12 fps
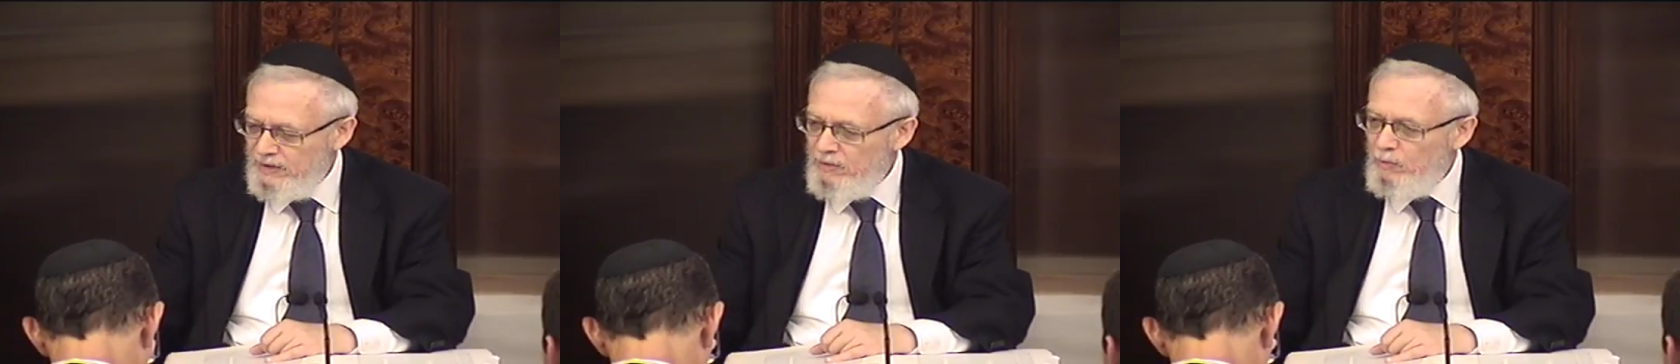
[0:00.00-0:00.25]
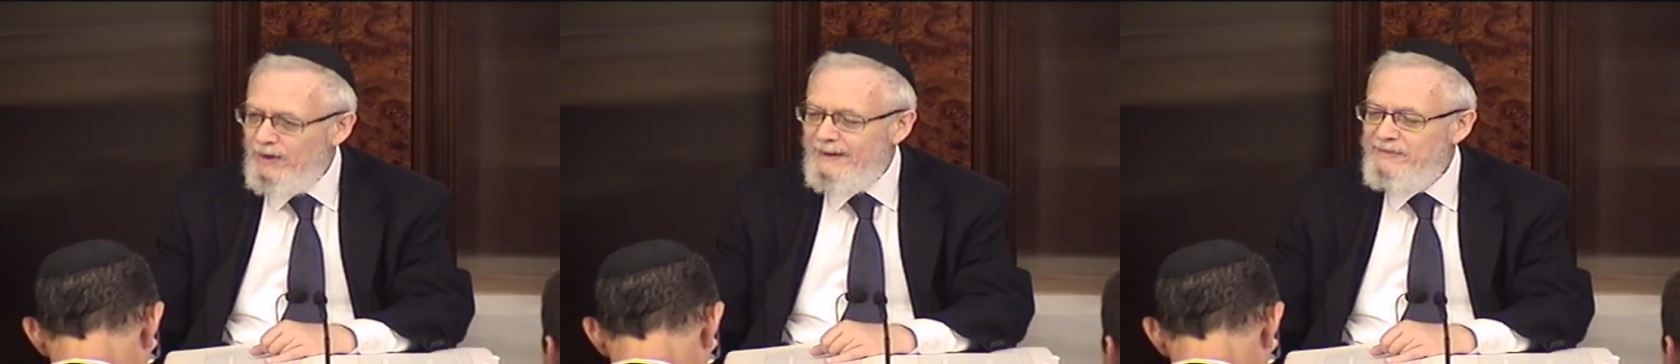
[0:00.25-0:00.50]

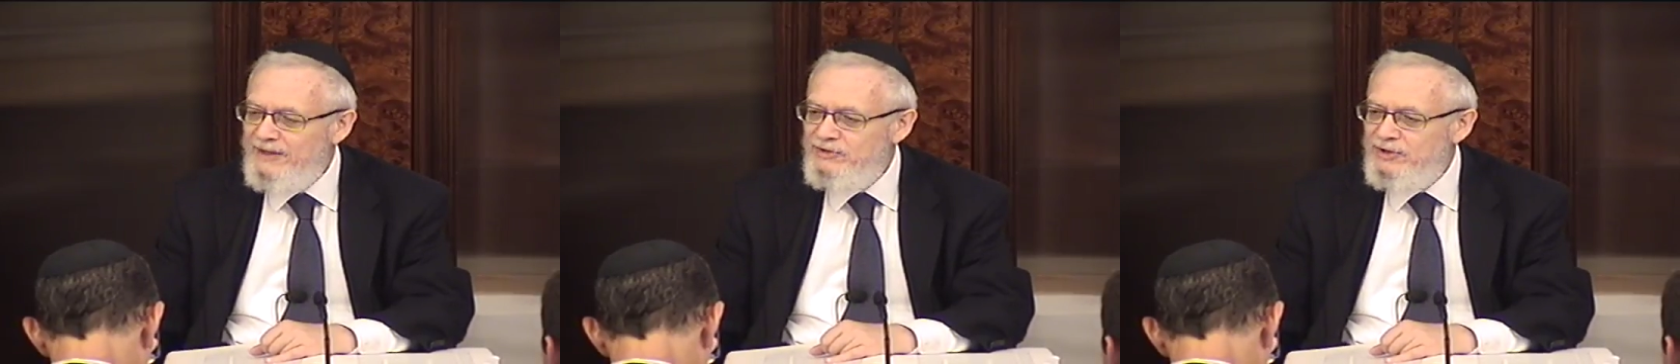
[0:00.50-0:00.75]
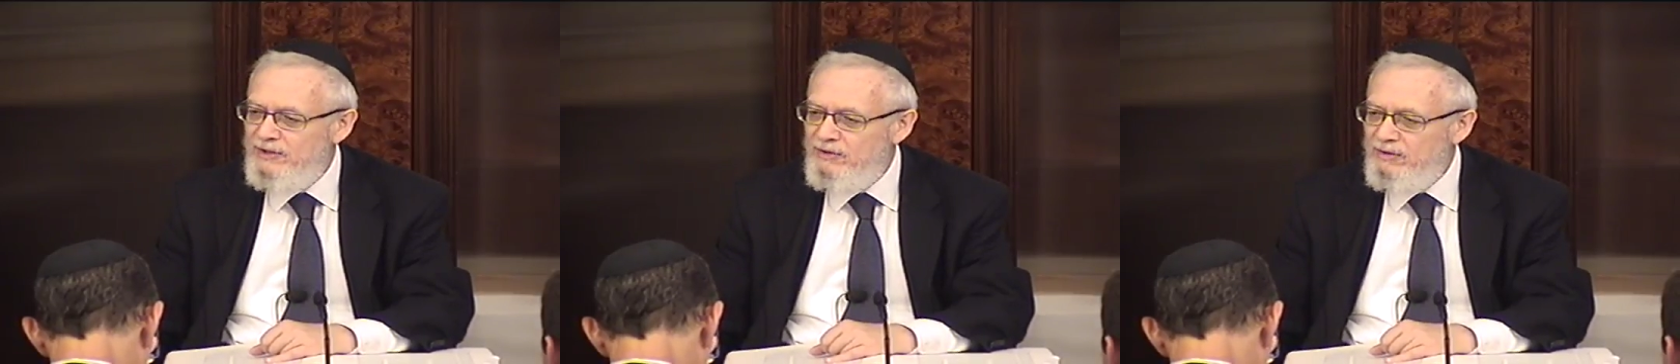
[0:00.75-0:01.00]
What happened that
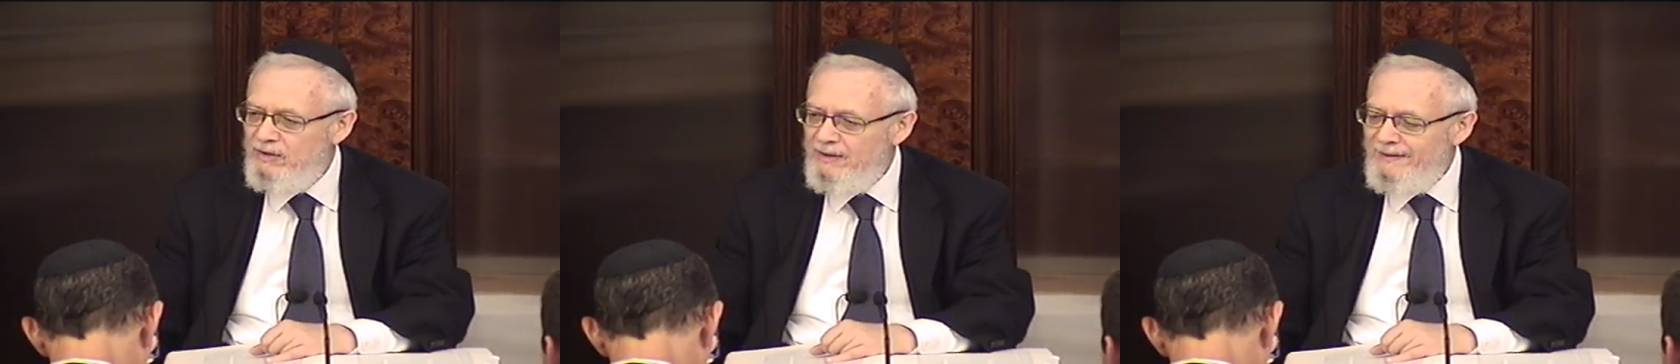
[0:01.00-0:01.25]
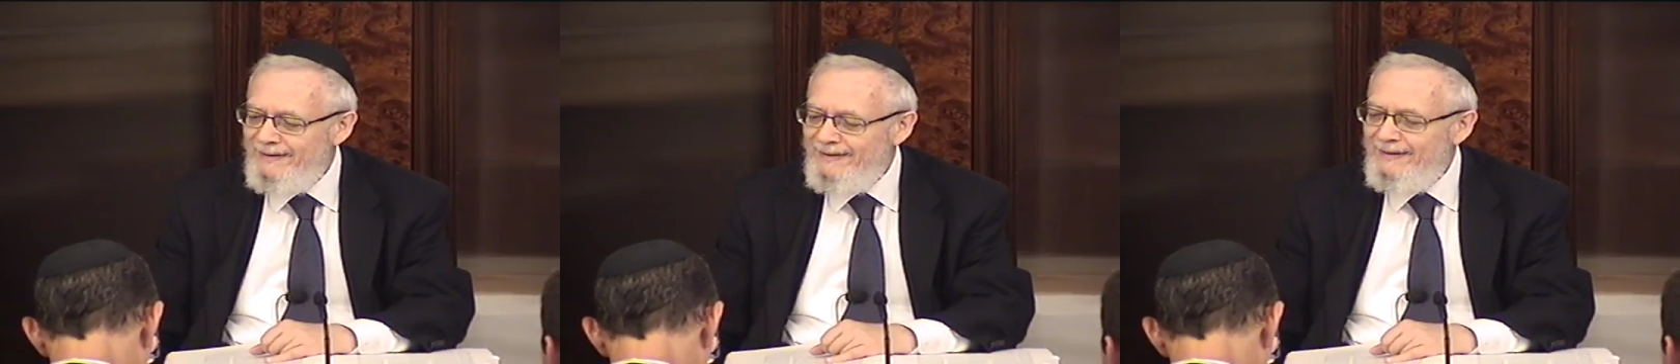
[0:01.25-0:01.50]
year?
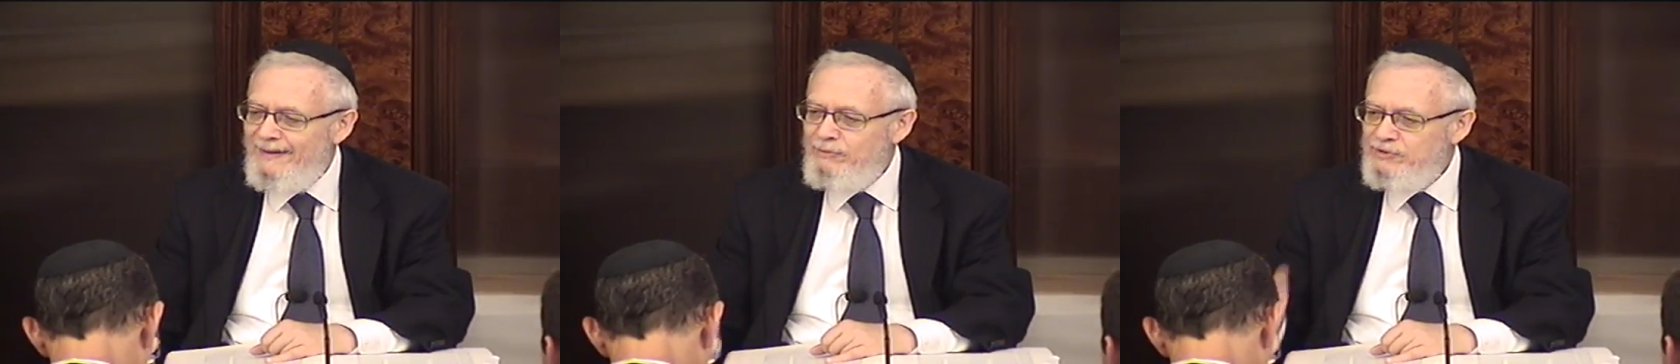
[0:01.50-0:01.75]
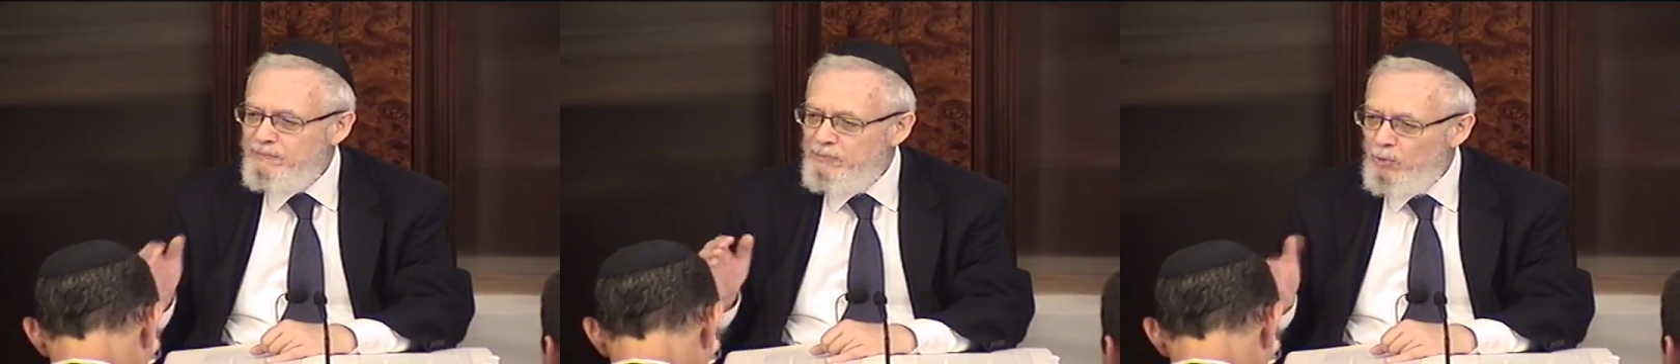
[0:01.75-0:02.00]
It was
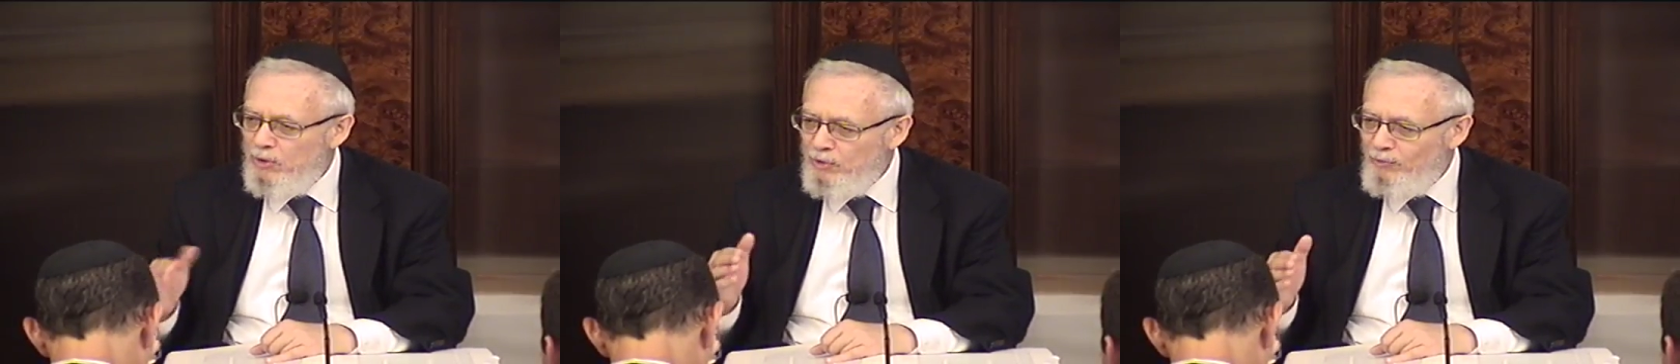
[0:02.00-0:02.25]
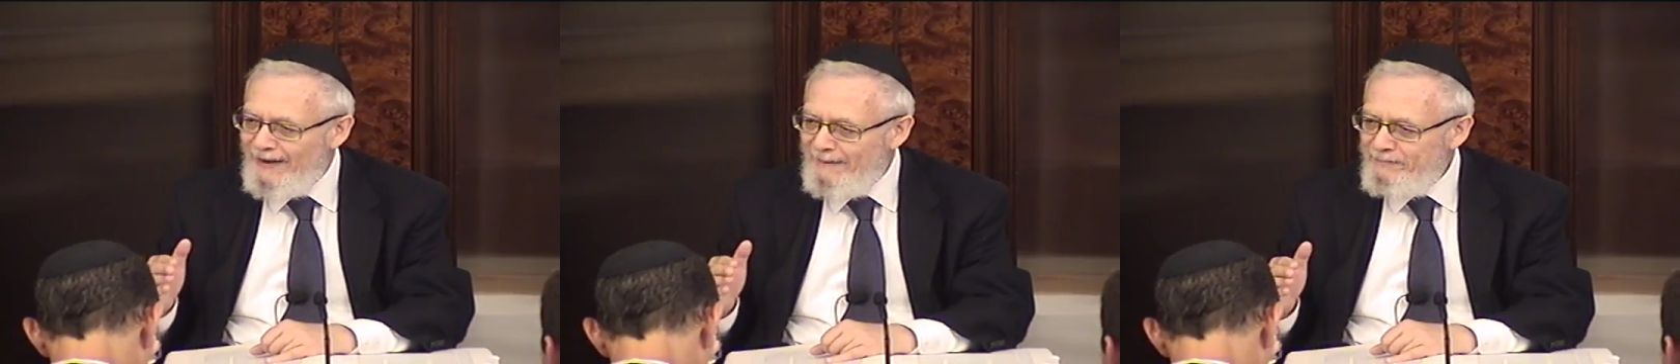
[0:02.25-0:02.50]
a poor
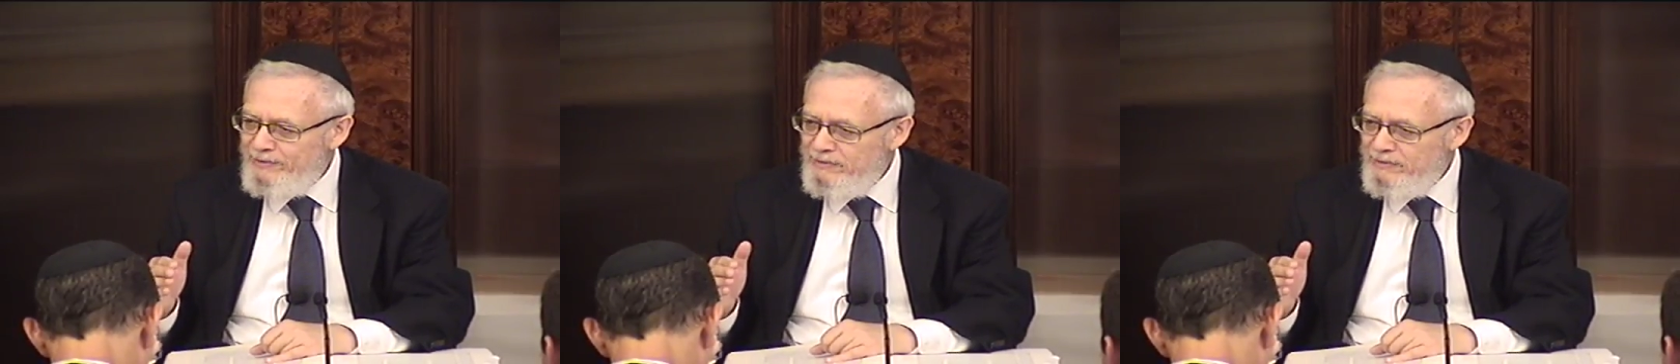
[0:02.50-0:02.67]
crop,